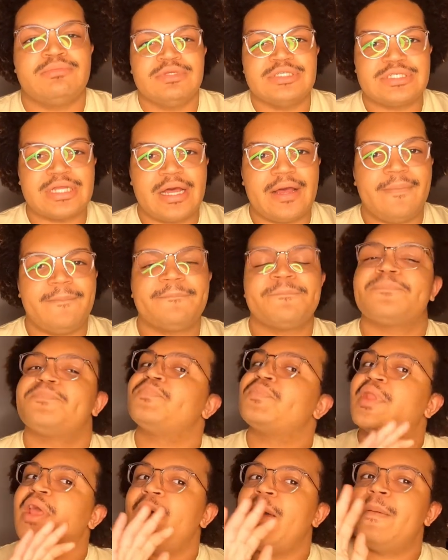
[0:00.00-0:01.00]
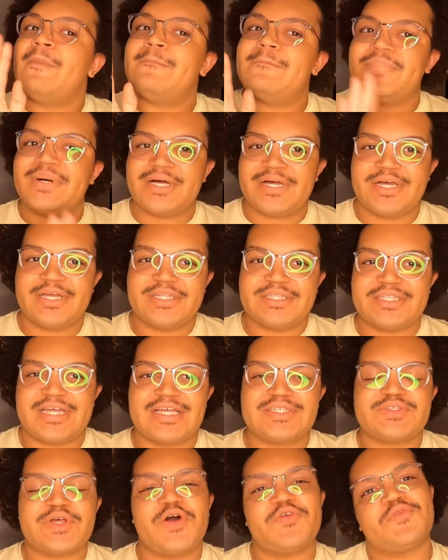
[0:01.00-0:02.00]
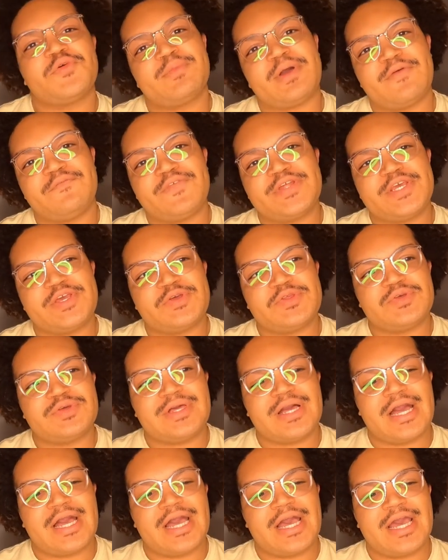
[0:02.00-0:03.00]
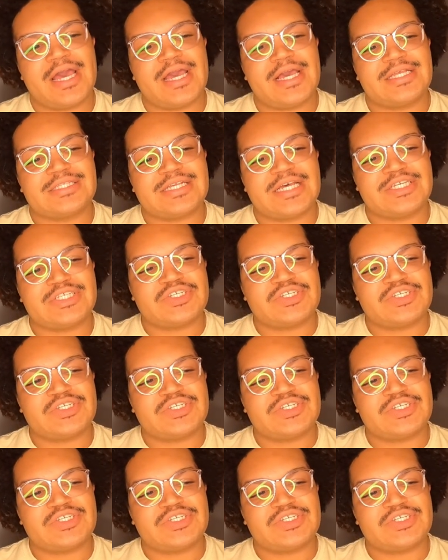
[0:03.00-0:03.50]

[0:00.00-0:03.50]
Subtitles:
Let me stop. But that's all for my video, you guys.